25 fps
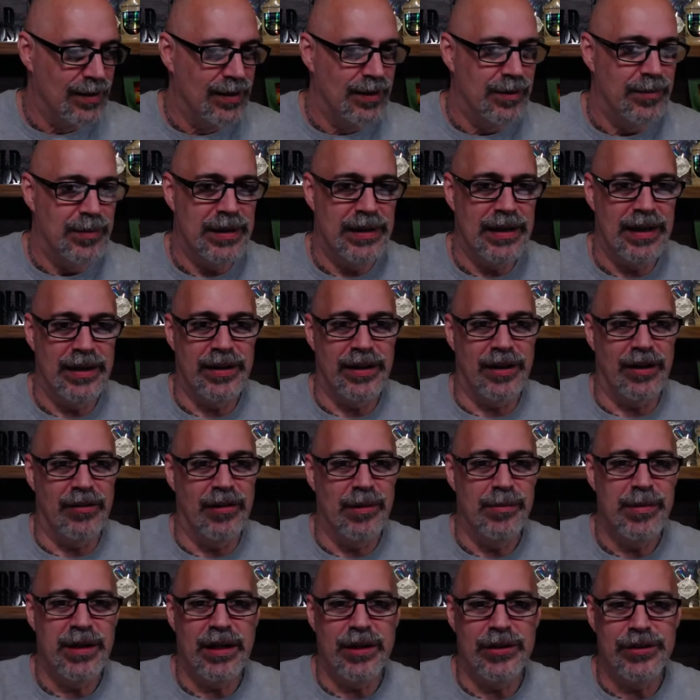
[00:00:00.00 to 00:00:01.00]
there you go.
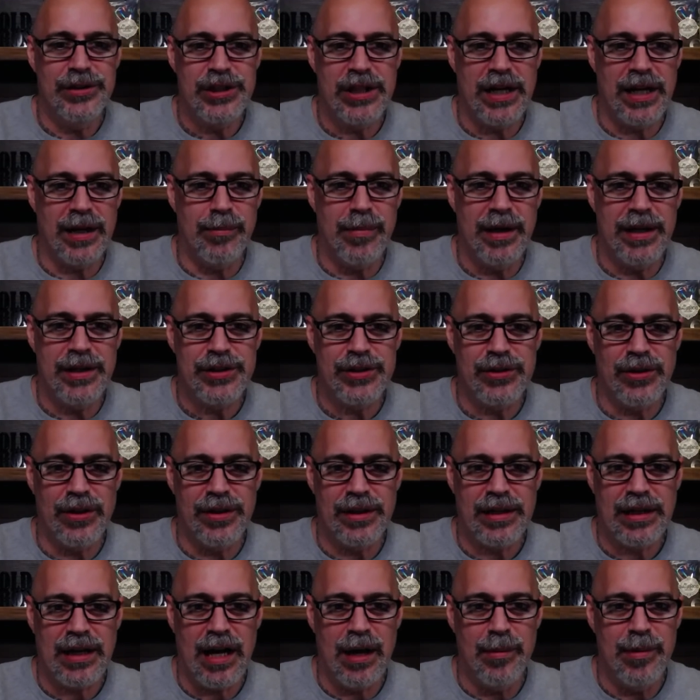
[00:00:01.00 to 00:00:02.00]
Let me go check, make sure all
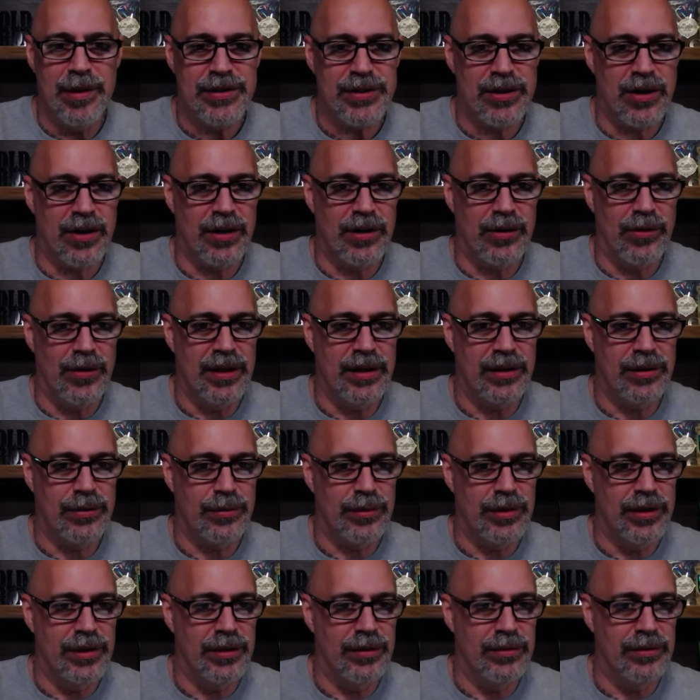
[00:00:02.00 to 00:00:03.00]
the comments are going
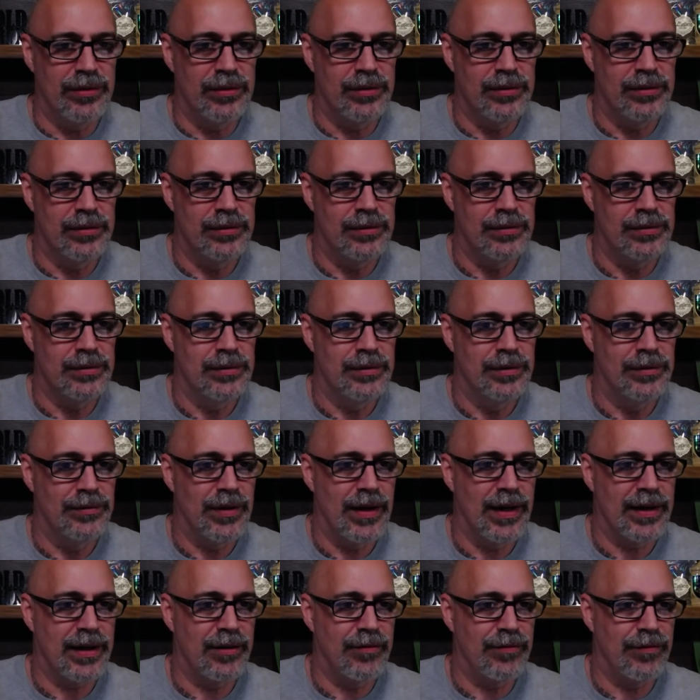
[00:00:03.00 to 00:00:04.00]
through, if
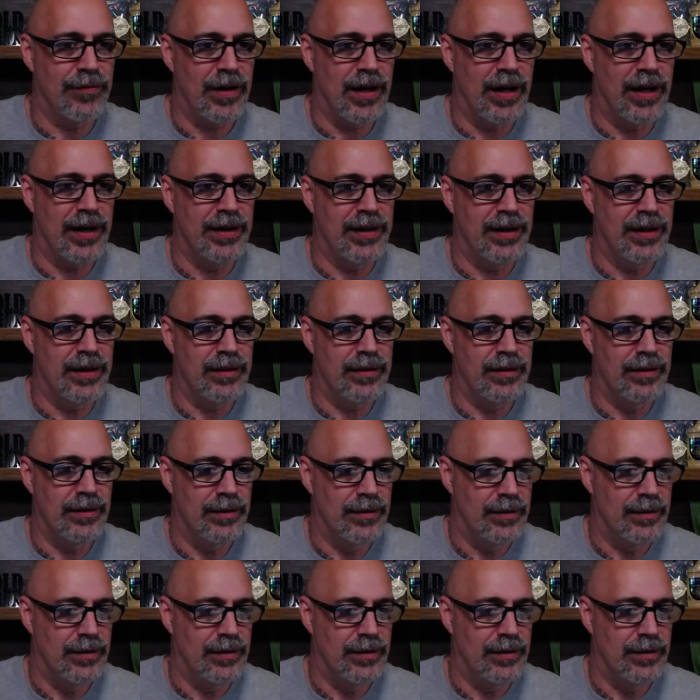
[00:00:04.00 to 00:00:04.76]
I can find it,